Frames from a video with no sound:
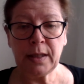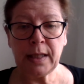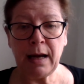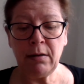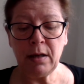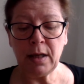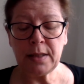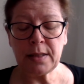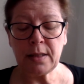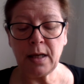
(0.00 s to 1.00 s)
"Caroline
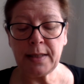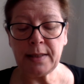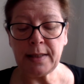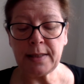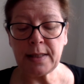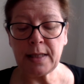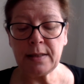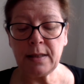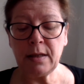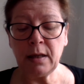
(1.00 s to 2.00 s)
decidedly
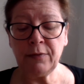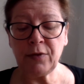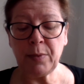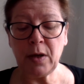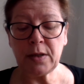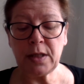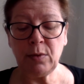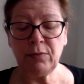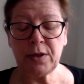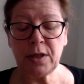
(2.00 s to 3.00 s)
says that none of the party
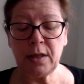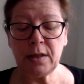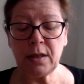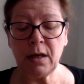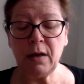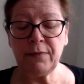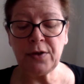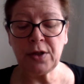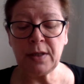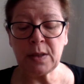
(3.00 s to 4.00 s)
will return into
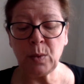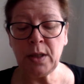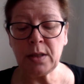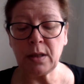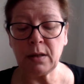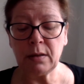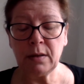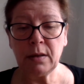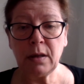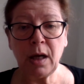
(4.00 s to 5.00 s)
Hertfordshire this winter,"
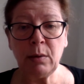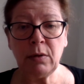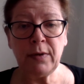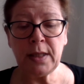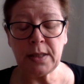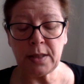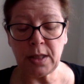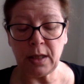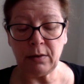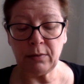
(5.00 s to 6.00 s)
I will read it
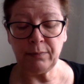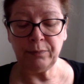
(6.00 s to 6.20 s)
to you.